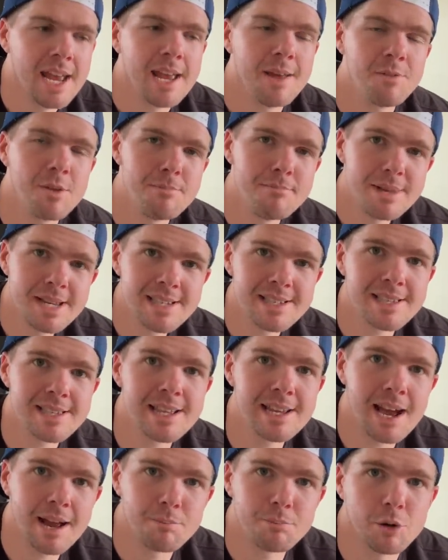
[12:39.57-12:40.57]
If you missed
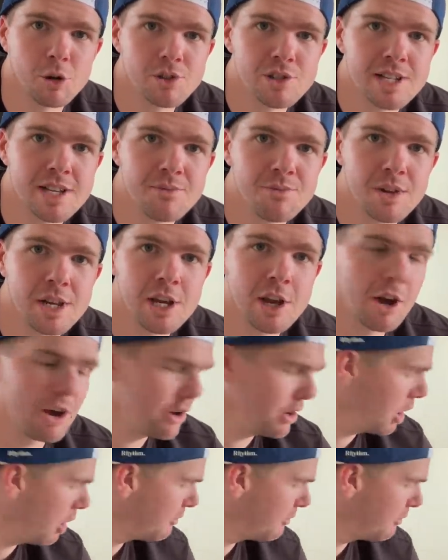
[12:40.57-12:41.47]
the unboxing video,